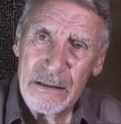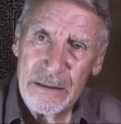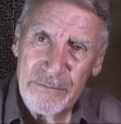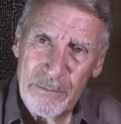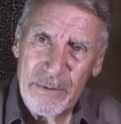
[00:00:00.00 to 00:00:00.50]

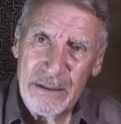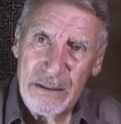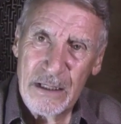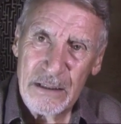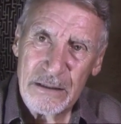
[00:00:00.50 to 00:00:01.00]
Never mind
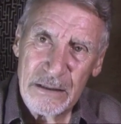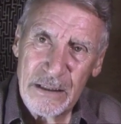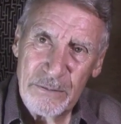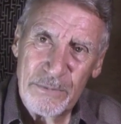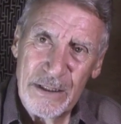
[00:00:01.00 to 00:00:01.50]
that.
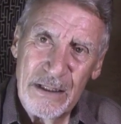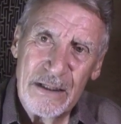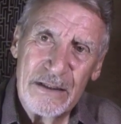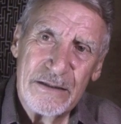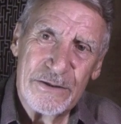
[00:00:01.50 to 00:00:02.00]
Can we
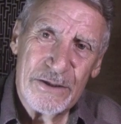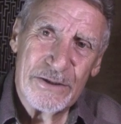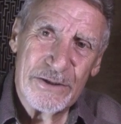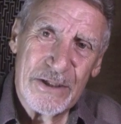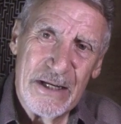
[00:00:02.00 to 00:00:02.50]

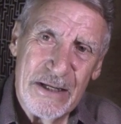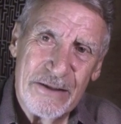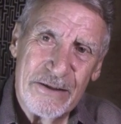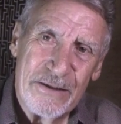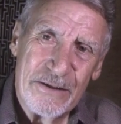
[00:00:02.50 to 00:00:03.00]
just say
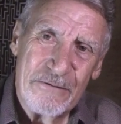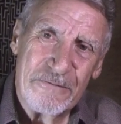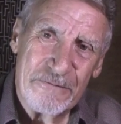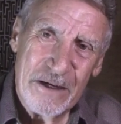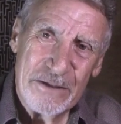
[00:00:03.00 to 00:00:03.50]
that the
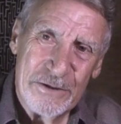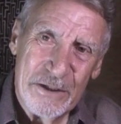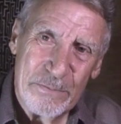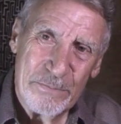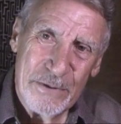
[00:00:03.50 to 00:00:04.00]

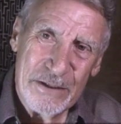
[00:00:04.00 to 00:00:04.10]
friendship